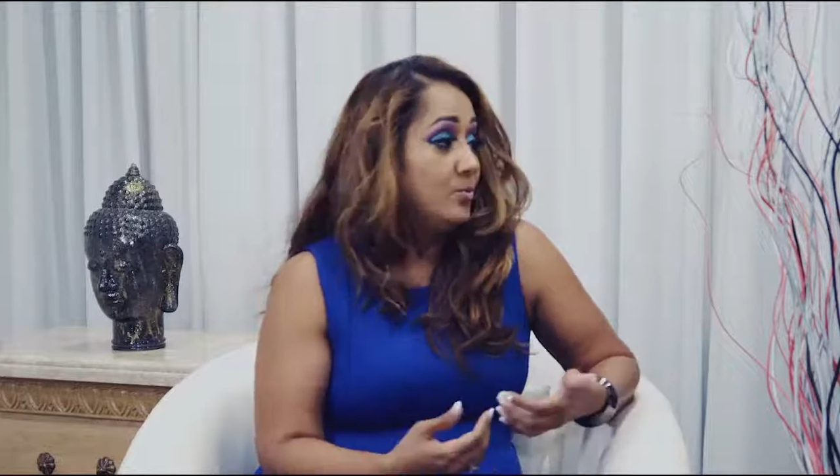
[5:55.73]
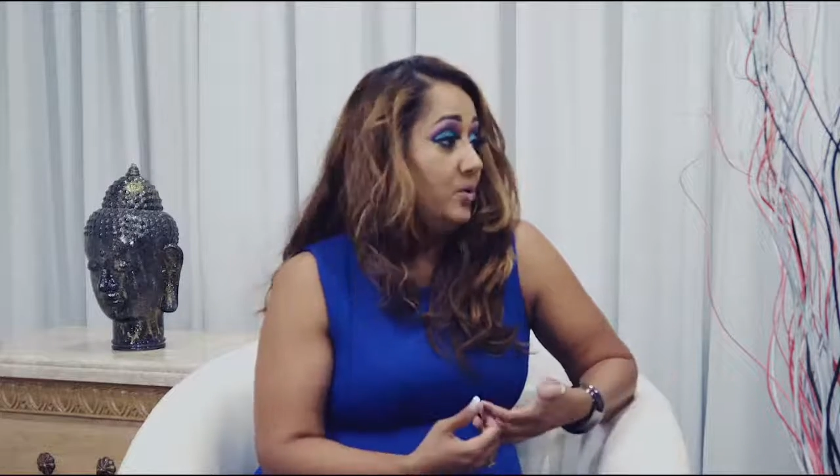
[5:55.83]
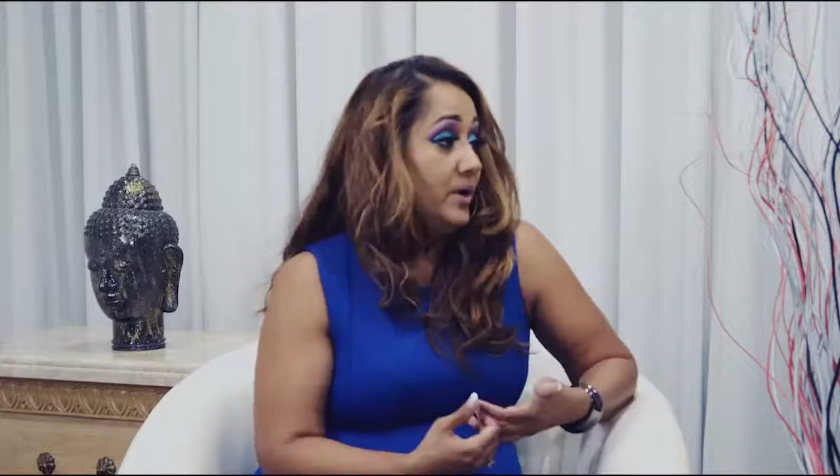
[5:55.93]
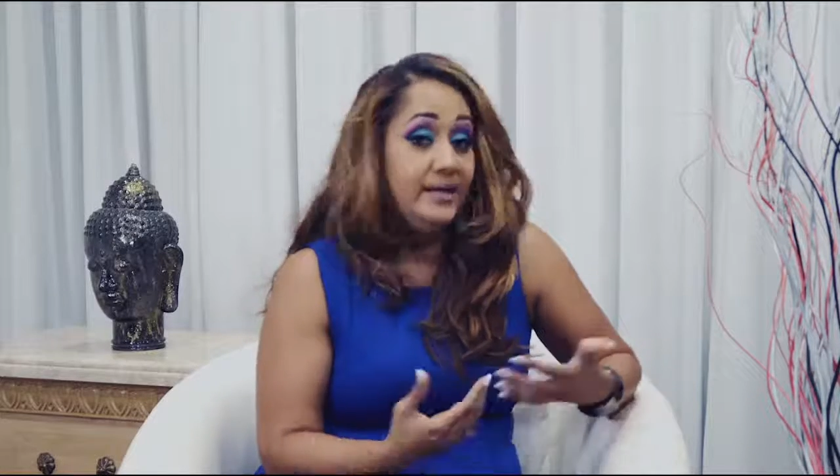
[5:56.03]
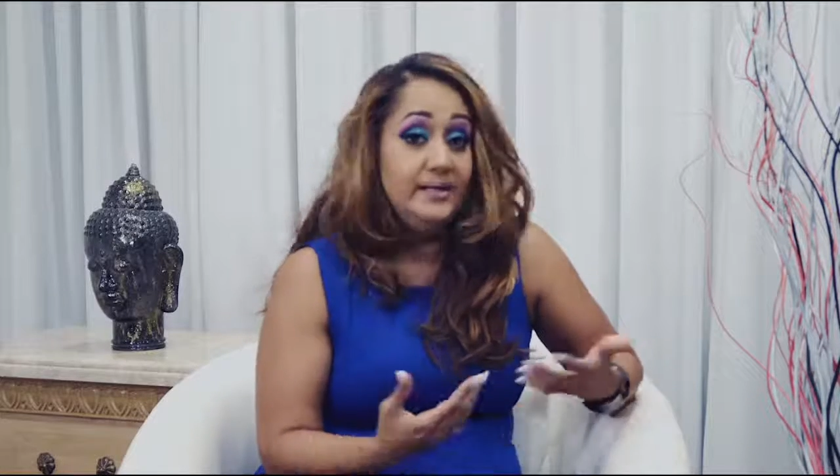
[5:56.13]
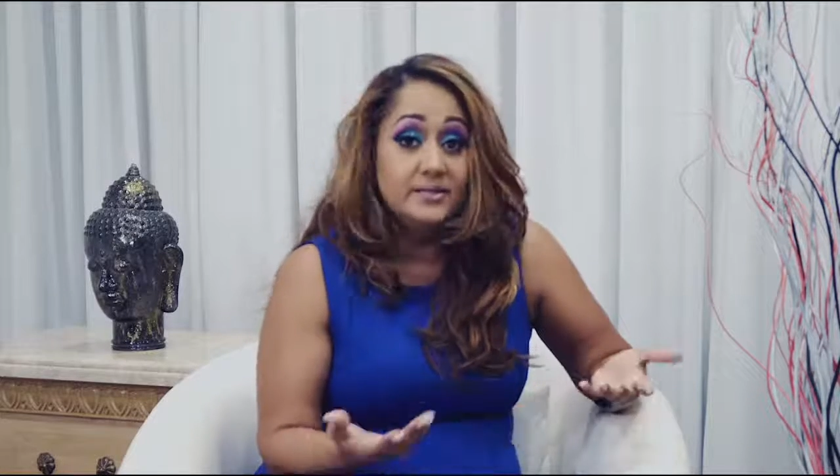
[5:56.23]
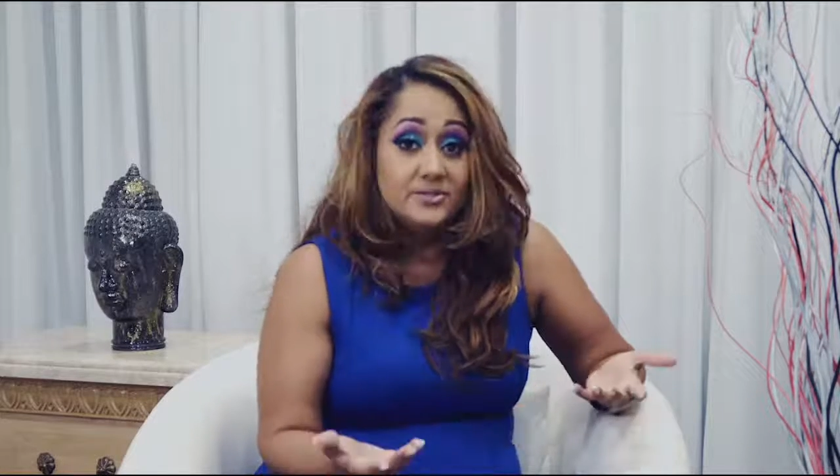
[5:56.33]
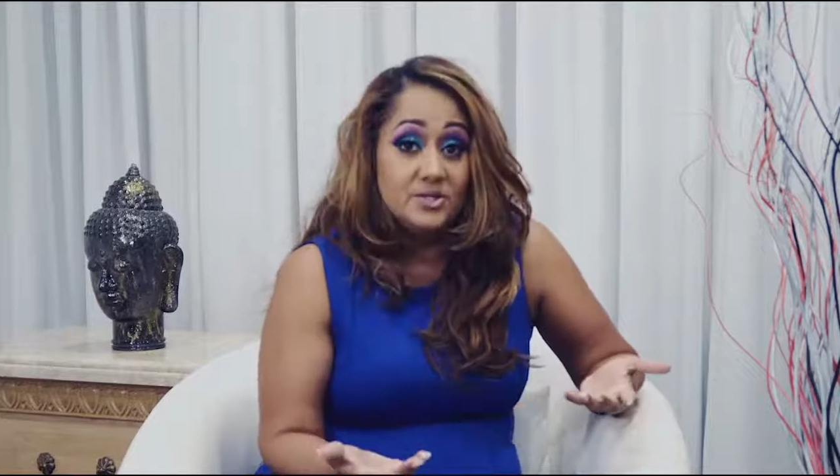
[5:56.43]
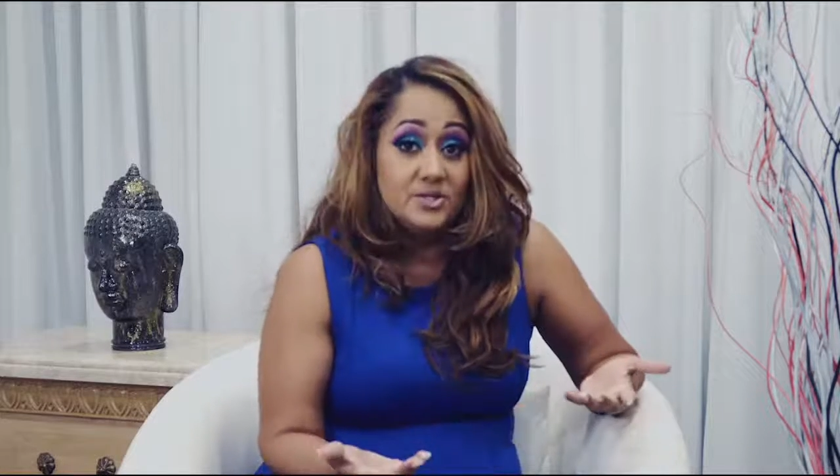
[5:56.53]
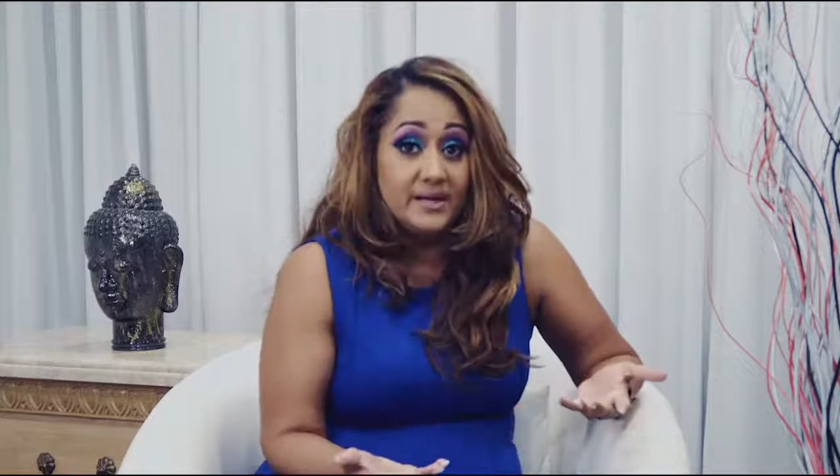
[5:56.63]
Won't I
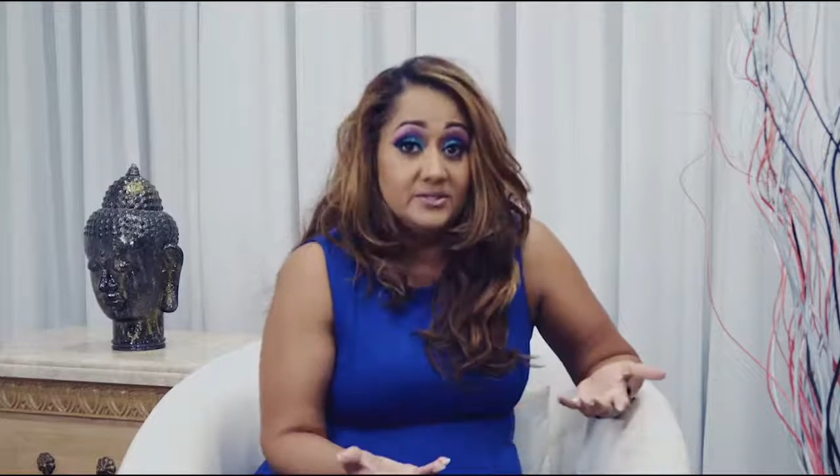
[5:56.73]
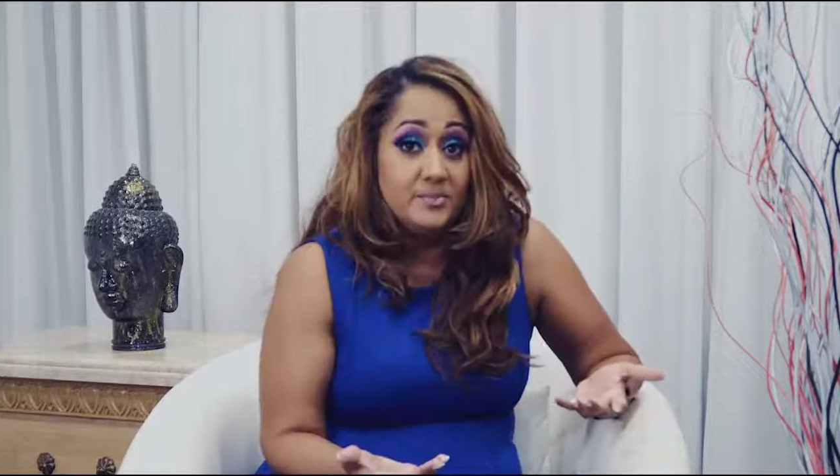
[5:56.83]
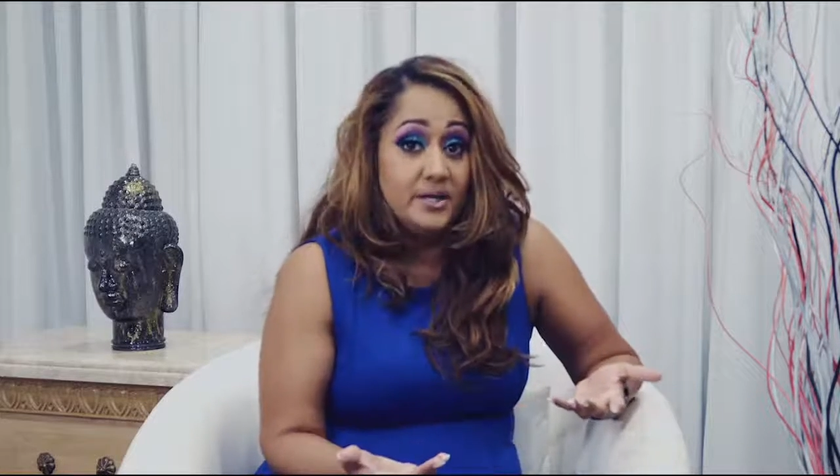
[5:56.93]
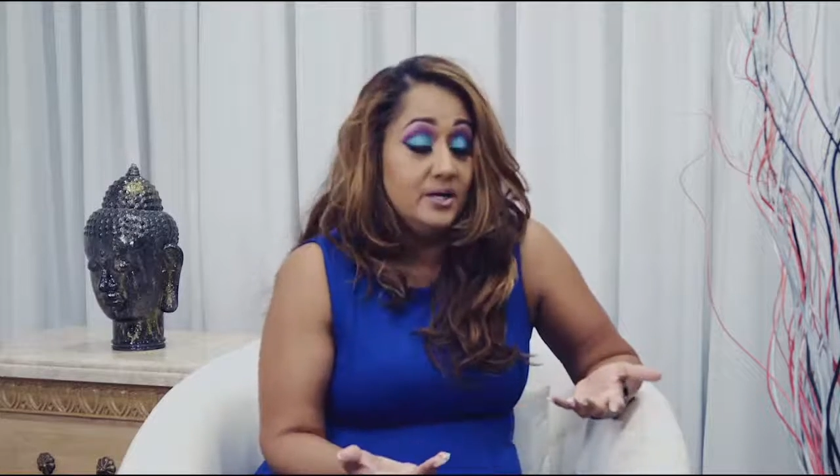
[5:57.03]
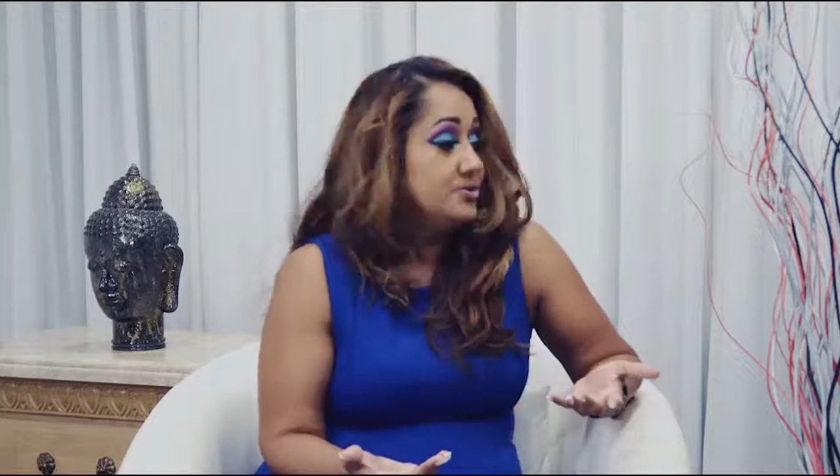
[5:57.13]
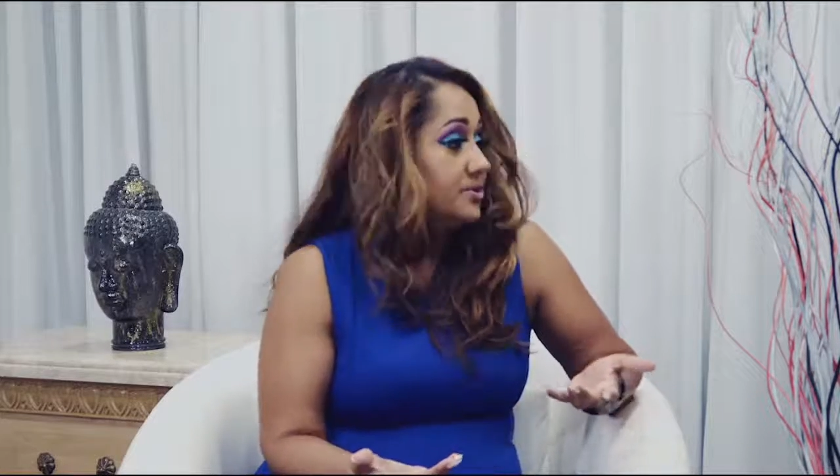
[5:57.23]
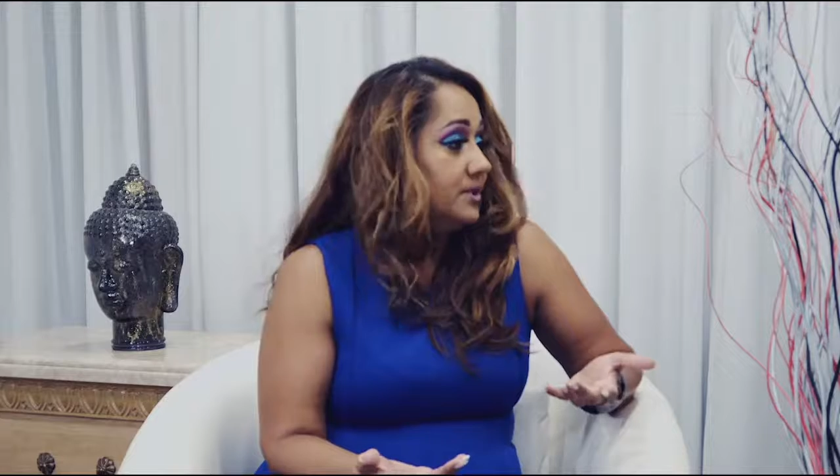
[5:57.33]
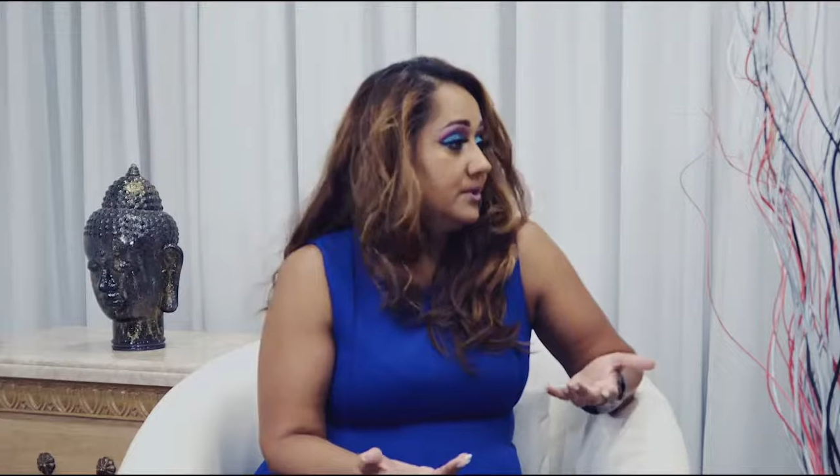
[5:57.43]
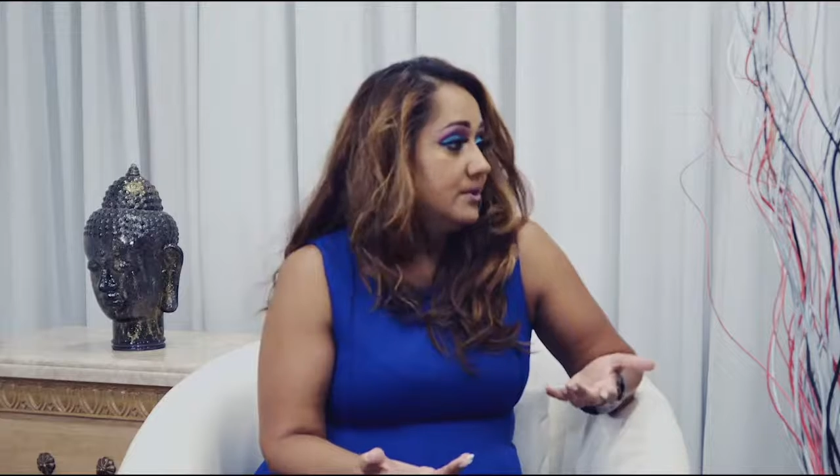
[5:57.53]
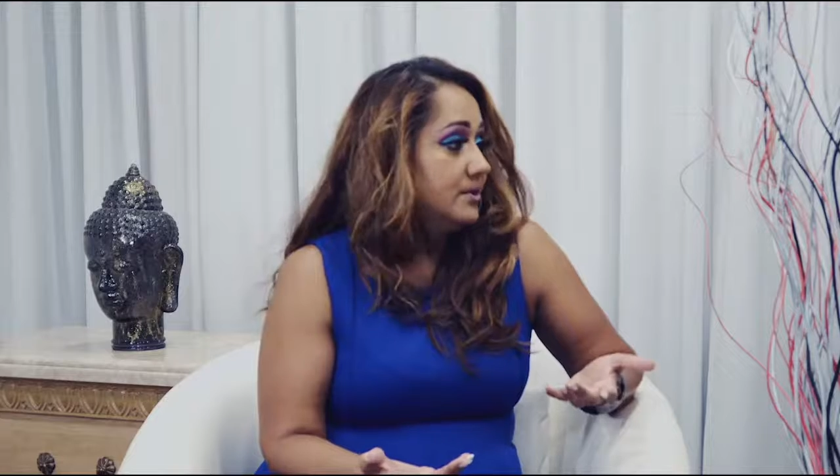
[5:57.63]
get shipped back to my country?